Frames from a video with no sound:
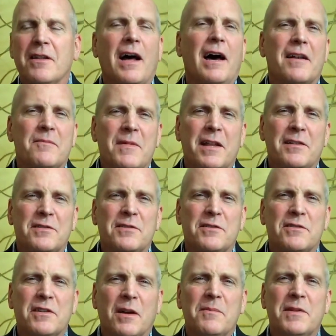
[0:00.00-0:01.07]
a lot of
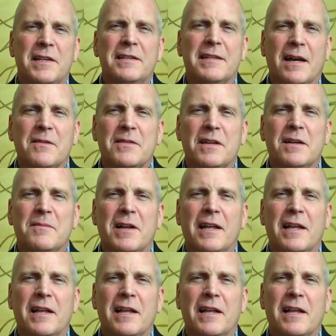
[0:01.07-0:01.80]
metasearch companies out there,